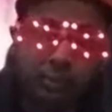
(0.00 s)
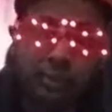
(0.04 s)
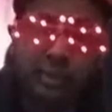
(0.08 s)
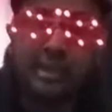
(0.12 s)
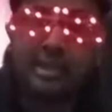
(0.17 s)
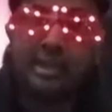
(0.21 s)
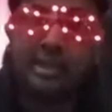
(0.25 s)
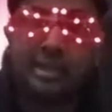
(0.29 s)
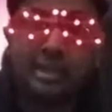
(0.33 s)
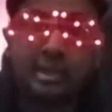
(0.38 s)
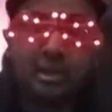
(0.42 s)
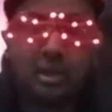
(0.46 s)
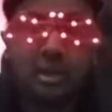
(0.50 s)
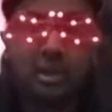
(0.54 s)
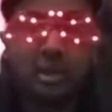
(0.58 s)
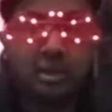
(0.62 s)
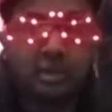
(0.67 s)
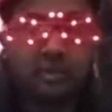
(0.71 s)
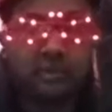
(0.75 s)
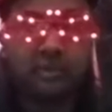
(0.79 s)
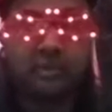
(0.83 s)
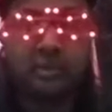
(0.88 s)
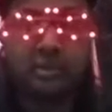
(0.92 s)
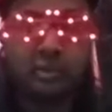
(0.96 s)
really,
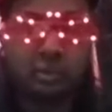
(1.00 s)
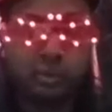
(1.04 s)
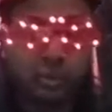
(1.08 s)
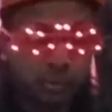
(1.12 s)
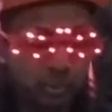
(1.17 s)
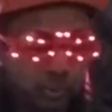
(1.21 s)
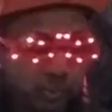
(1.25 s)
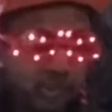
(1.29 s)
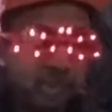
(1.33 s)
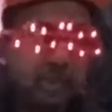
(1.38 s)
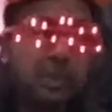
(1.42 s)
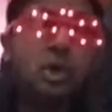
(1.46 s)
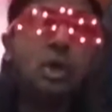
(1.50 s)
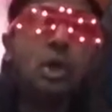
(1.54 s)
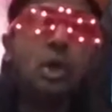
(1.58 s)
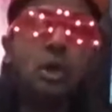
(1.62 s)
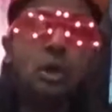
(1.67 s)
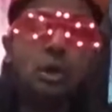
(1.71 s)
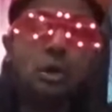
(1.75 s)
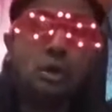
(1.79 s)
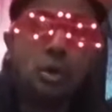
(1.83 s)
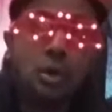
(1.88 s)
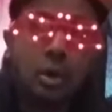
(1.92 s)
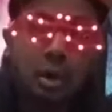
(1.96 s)
honestly, truly
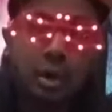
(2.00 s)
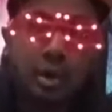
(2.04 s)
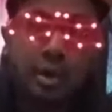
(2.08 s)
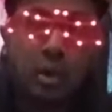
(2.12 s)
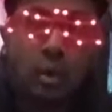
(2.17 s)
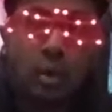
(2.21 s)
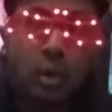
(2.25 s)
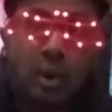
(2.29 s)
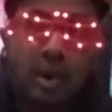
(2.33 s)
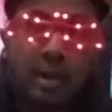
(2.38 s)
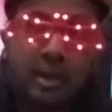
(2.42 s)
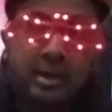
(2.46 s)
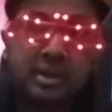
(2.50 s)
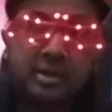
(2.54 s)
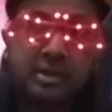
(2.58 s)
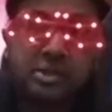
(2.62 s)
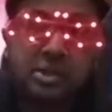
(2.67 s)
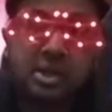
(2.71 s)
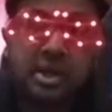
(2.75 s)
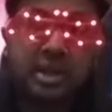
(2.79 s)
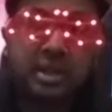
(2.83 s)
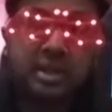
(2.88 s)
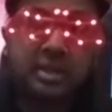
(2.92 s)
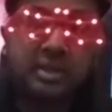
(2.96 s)
gonna want to
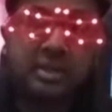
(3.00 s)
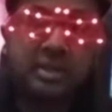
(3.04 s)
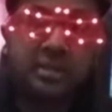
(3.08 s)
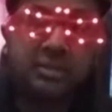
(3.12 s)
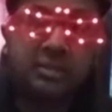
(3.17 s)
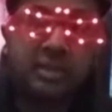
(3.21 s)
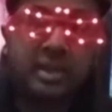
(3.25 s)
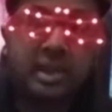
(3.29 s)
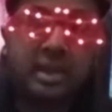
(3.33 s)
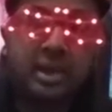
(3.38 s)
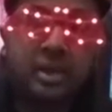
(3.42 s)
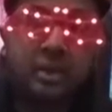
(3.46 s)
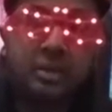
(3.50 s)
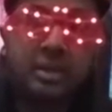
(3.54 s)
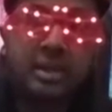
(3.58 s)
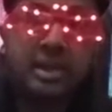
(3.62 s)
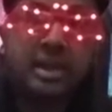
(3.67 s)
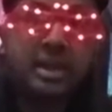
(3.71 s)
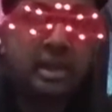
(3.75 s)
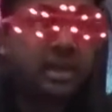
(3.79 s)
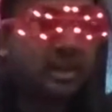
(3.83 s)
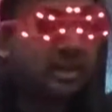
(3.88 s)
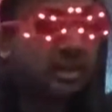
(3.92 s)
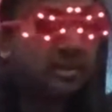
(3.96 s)
check this out.
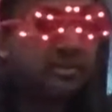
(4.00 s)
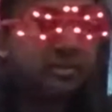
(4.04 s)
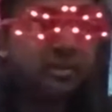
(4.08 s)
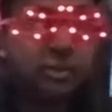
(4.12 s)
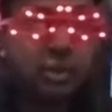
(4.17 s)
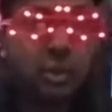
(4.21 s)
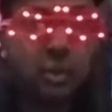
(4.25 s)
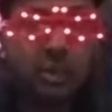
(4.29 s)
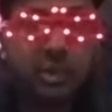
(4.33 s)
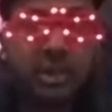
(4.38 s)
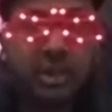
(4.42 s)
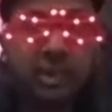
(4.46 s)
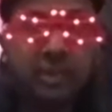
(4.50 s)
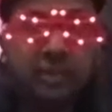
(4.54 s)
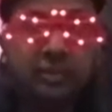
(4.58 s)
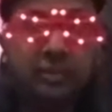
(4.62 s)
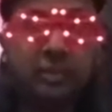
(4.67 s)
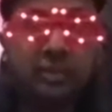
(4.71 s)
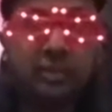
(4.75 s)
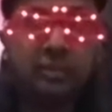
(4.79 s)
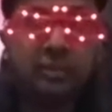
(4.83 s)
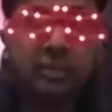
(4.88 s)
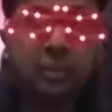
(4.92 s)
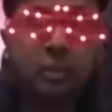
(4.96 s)
And I've
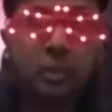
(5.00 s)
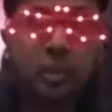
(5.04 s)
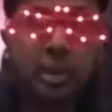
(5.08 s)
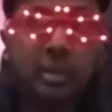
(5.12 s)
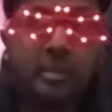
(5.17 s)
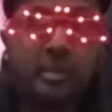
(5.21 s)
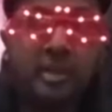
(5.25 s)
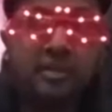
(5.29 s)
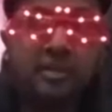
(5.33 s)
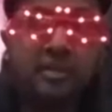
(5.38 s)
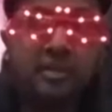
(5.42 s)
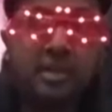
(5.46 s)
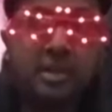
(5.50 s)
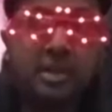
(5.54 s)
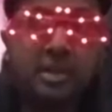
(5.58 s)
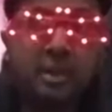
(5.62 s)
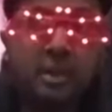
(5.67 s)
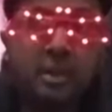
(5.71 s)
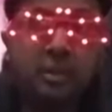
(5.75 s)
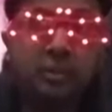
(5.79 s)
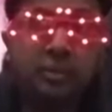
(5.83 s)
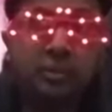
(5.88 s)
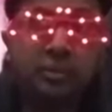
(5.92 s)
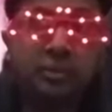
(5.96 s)
showcased this in one of my
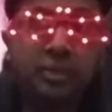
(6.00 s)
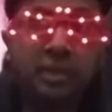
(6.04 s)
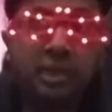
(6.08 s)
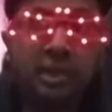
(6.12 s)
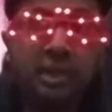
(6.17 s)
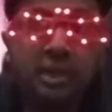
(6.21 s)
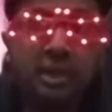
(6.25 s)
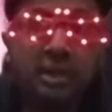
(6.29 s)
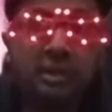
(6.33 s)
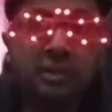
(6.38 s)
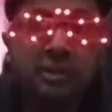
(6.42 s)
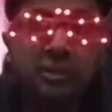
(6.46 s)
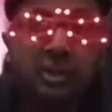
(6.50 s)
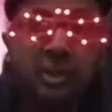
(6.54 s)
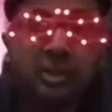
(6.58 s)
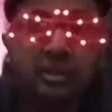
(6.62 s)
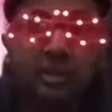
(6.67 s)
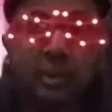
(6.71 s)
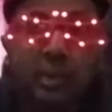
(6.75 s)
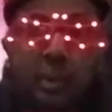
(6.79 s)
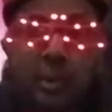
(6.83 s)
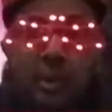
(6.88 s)
videos at some